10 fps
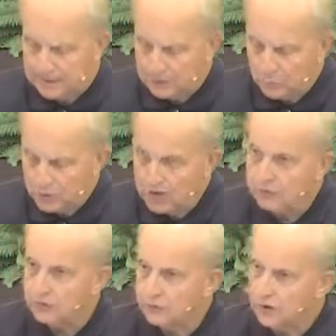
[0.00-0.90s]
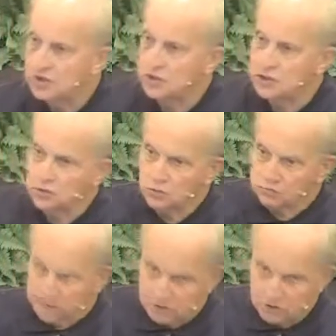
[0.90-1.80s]
we have a functioning School
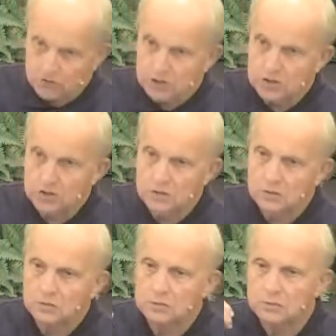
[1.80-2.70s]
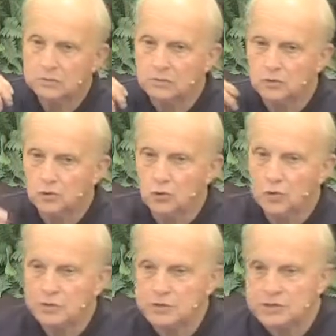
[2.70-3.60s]
of Ministry here to
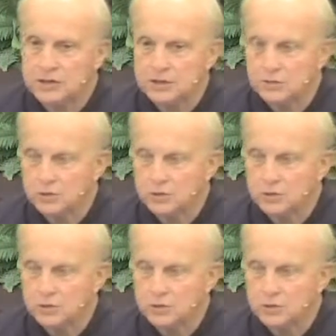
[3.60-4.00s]
equip the saints.